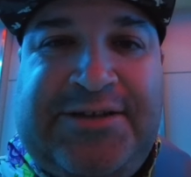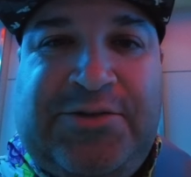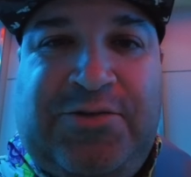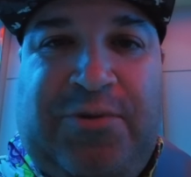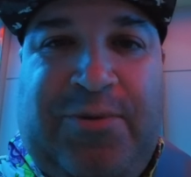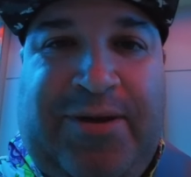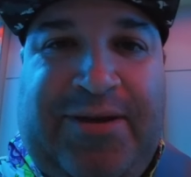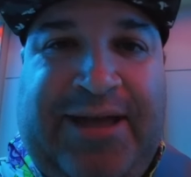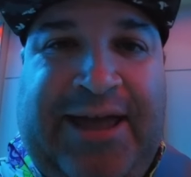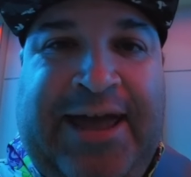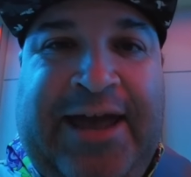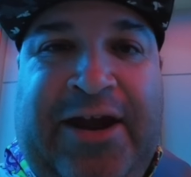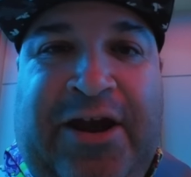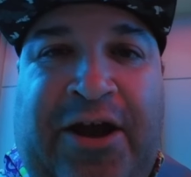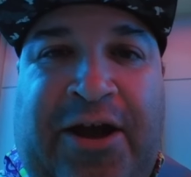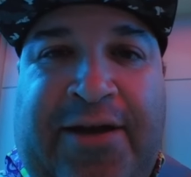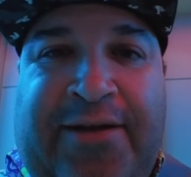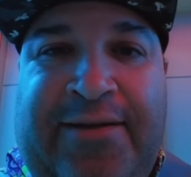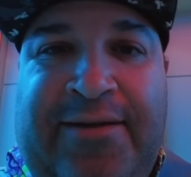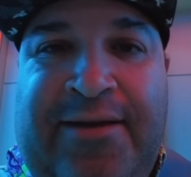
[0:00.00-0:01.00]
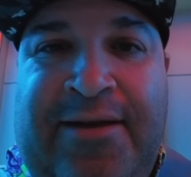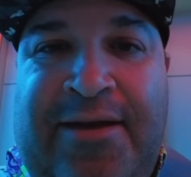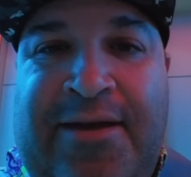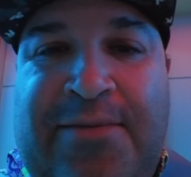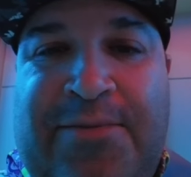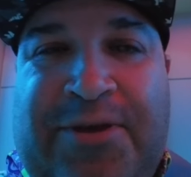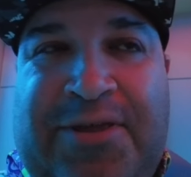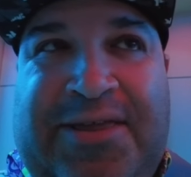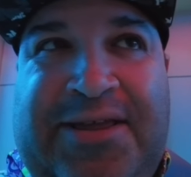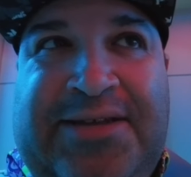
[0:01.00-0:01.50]
We're about to head on,
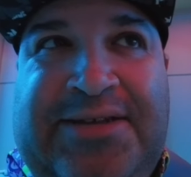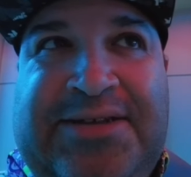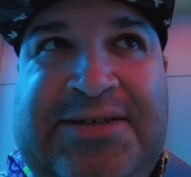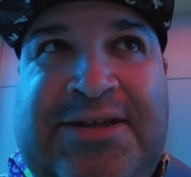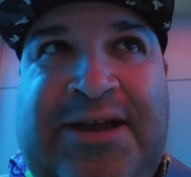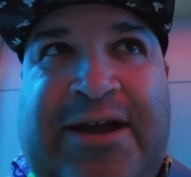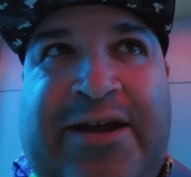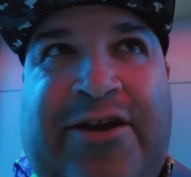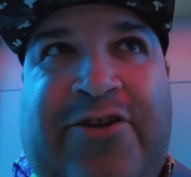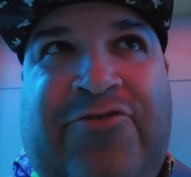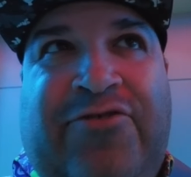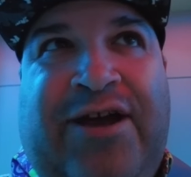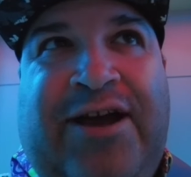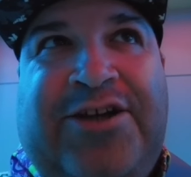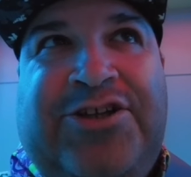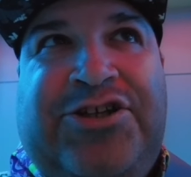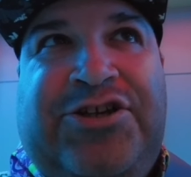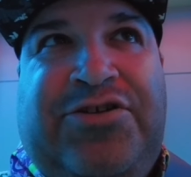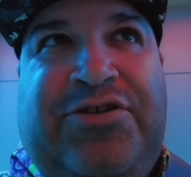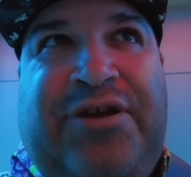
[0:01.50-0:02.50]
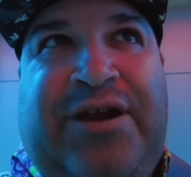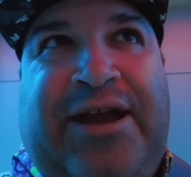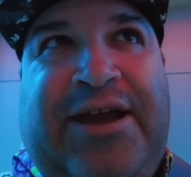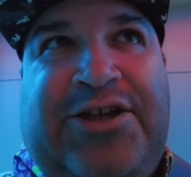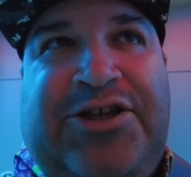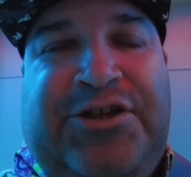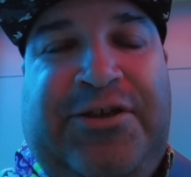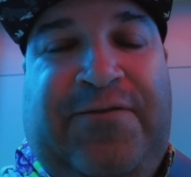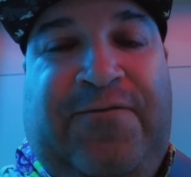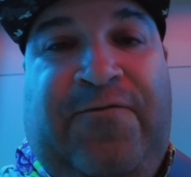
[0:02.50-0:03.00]
but this is not an attraction you can
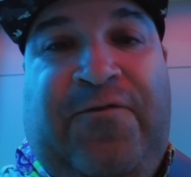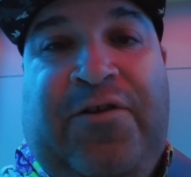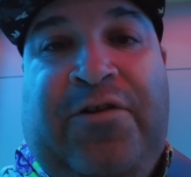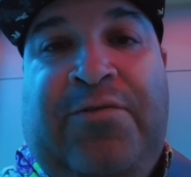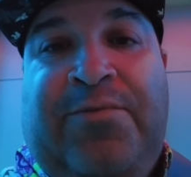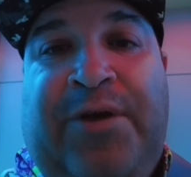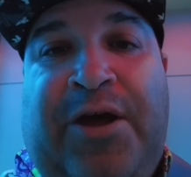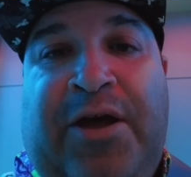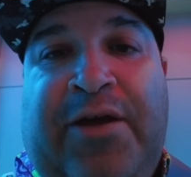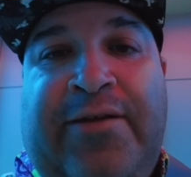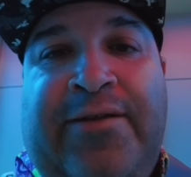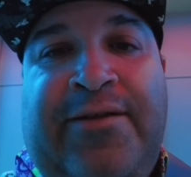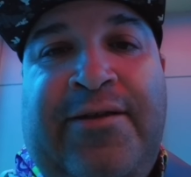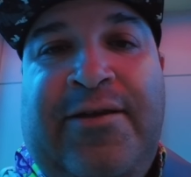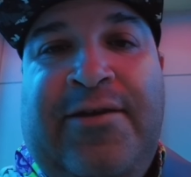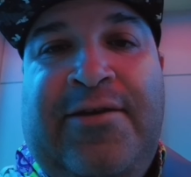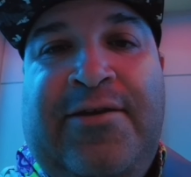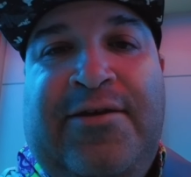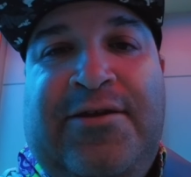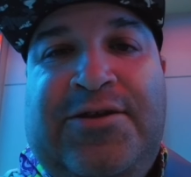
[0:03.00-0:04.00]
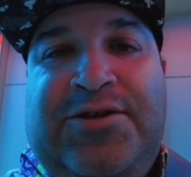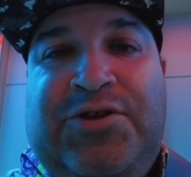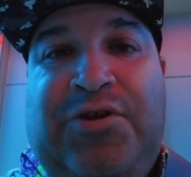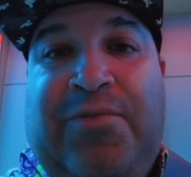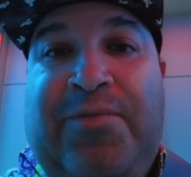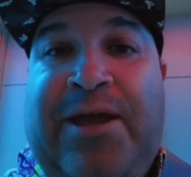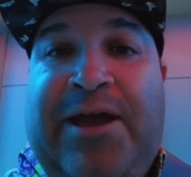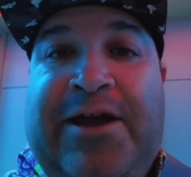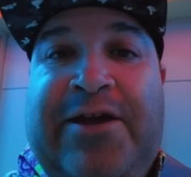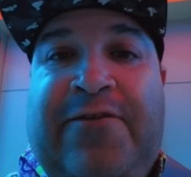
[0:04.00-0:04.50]
actually film on, so I'm
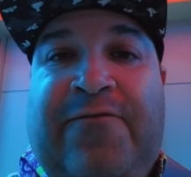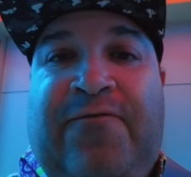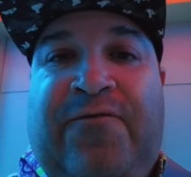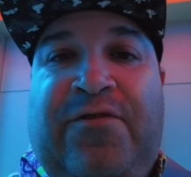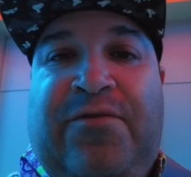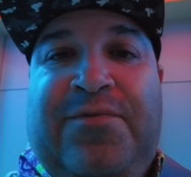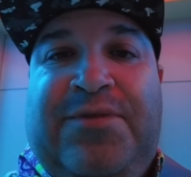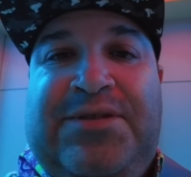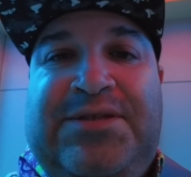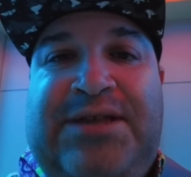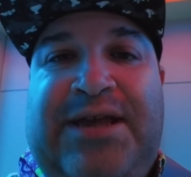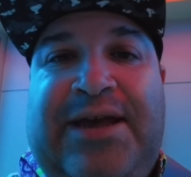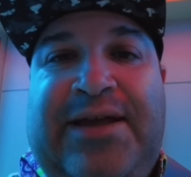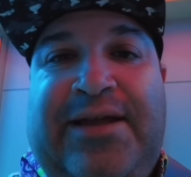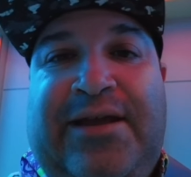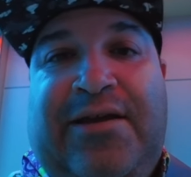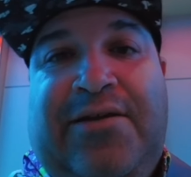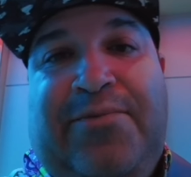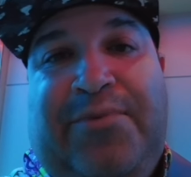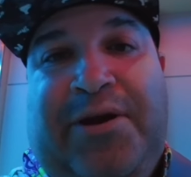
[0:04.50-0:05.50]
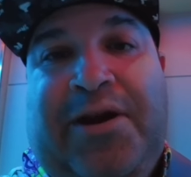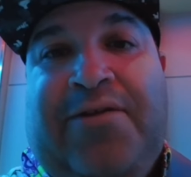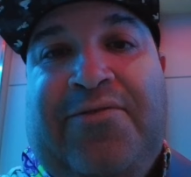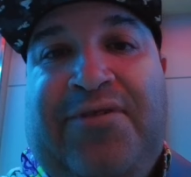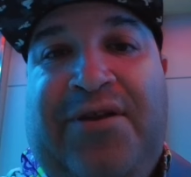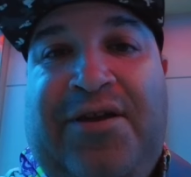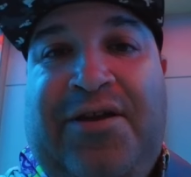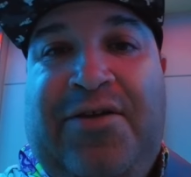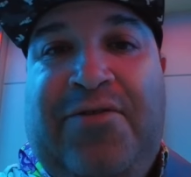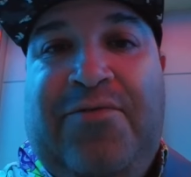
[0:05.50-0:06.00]
not going to film inside there. But I'll
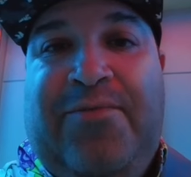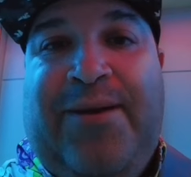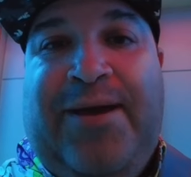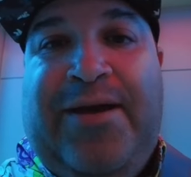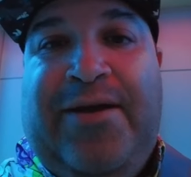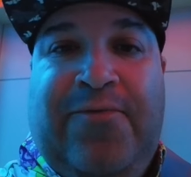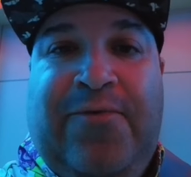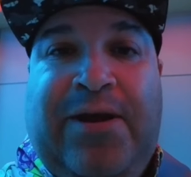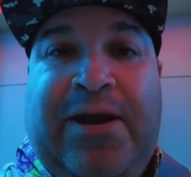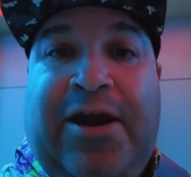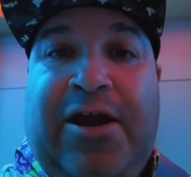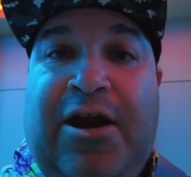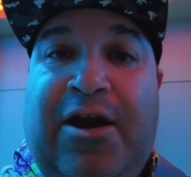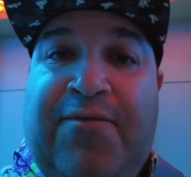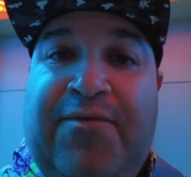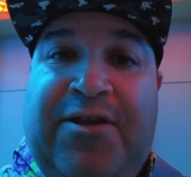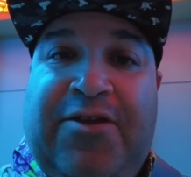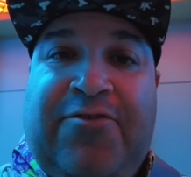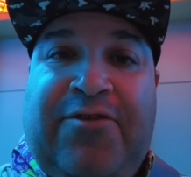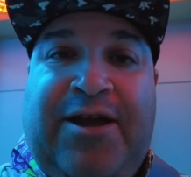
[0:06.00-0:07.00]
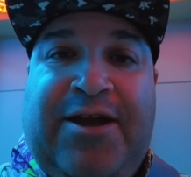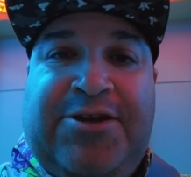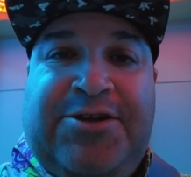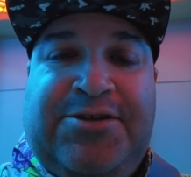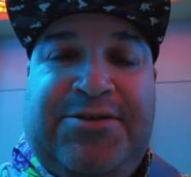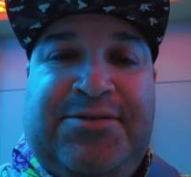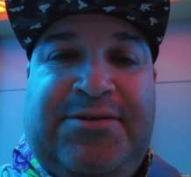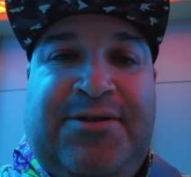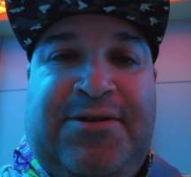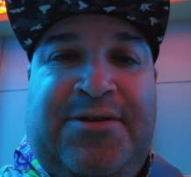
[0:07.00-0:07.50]
tell you about it when I get off the
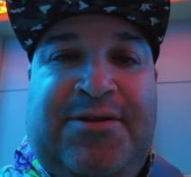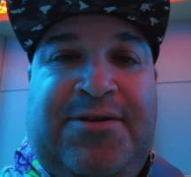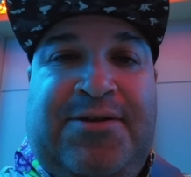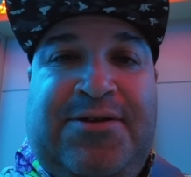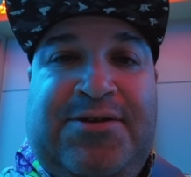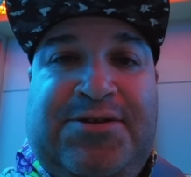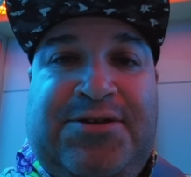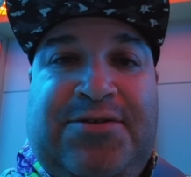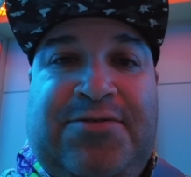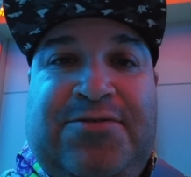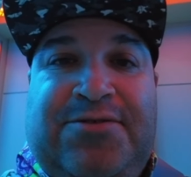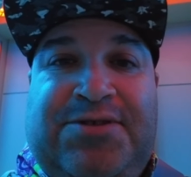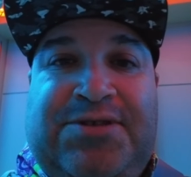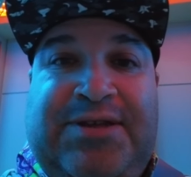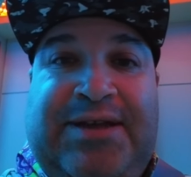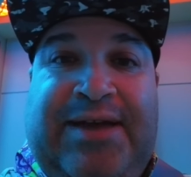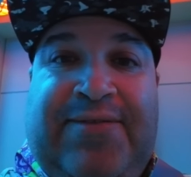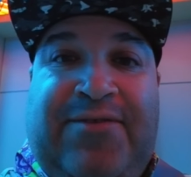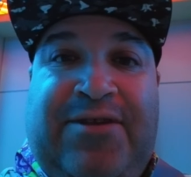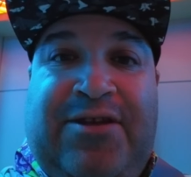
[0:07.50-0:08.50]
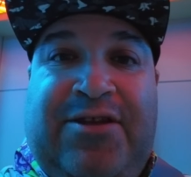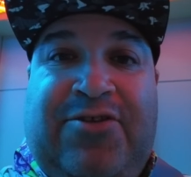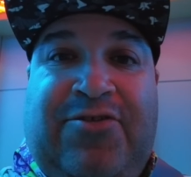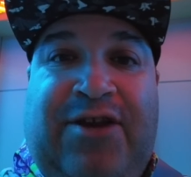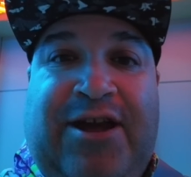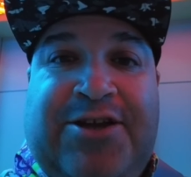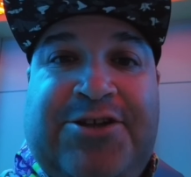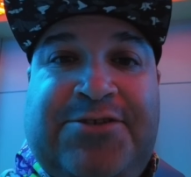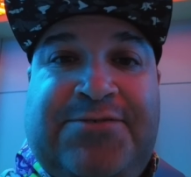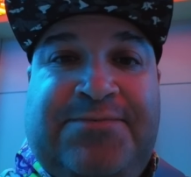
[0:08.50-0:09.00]
attraction. So see you after the
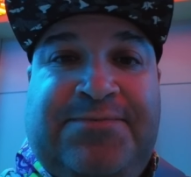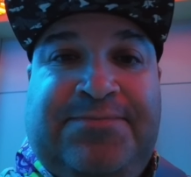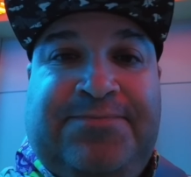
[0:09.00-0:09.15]
attraction.